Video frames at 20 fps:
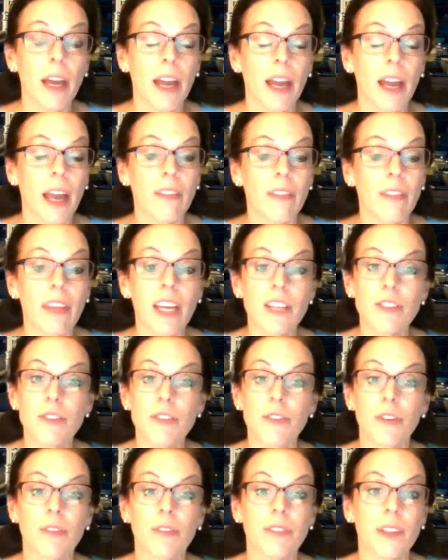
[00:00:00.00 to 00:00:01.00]
and they
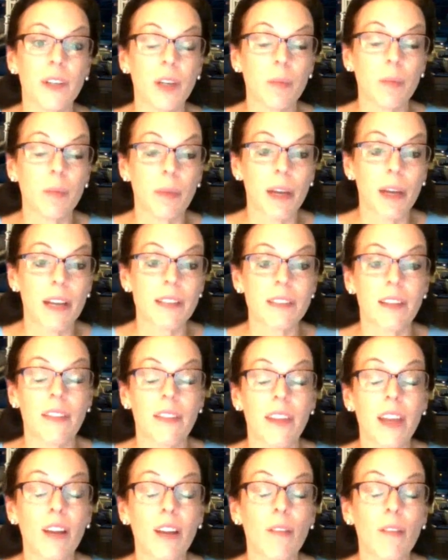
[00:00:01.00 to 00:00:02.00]
do their very best,
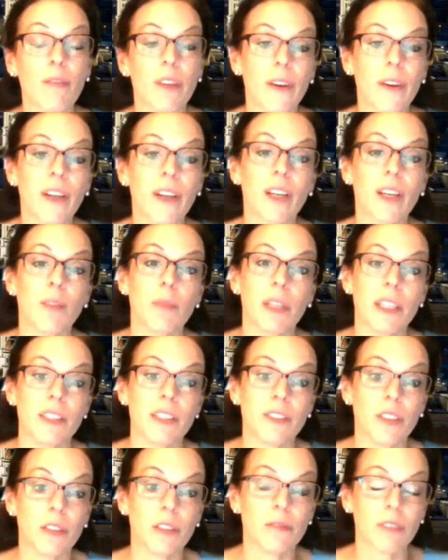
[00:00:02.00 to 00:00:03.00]
and they are very
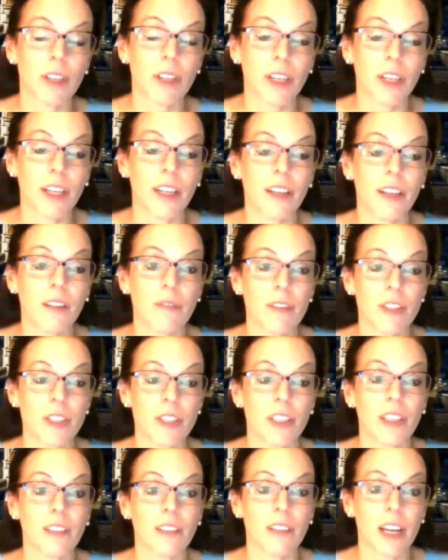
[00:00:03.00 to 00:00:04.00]
committed to running
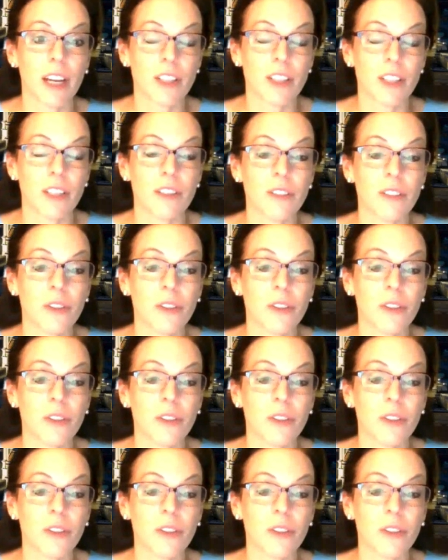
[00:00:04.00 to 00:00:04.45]
efficient elections.